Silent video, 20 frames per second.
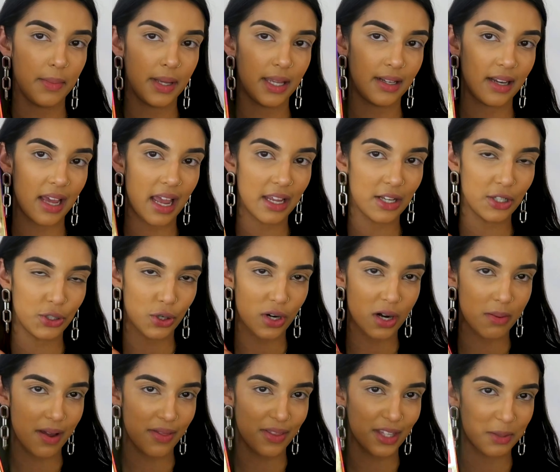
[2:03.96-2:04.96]
I mean, I can talk
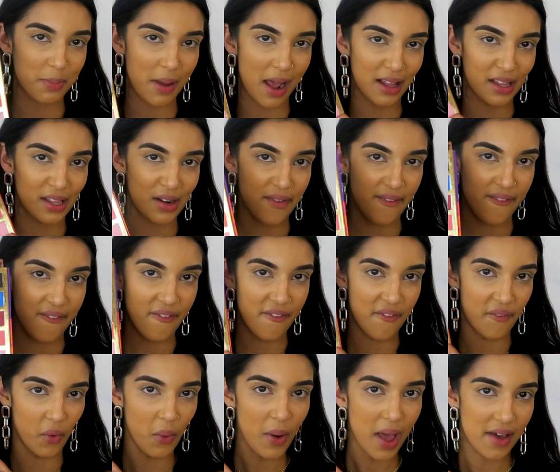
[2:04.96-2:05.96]
about this palette
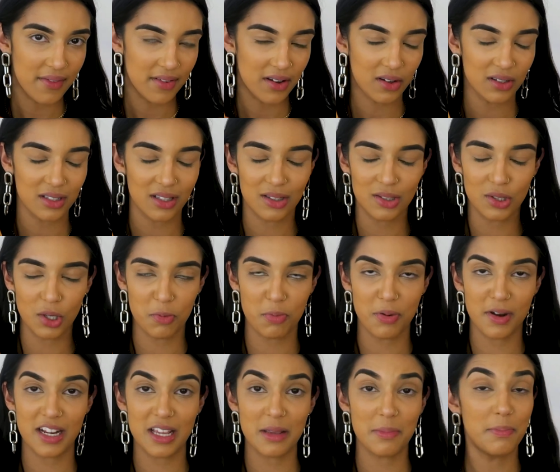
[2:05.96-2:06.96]
forever because it's so
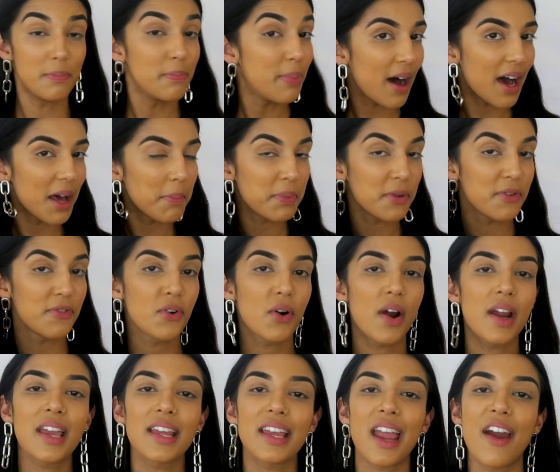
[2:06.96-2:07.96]
pretty, but
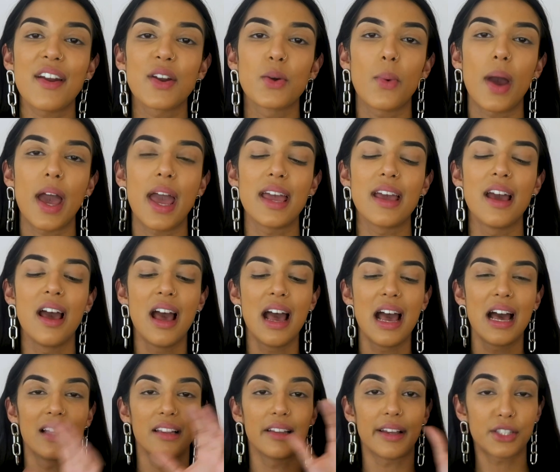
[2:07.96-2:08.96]
before I get carried away,
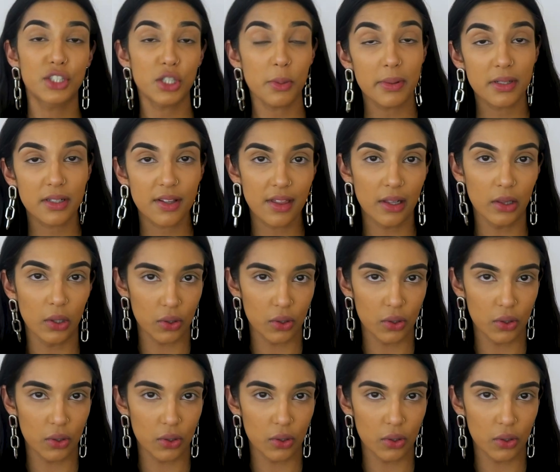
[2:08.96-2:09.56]
let's jump into the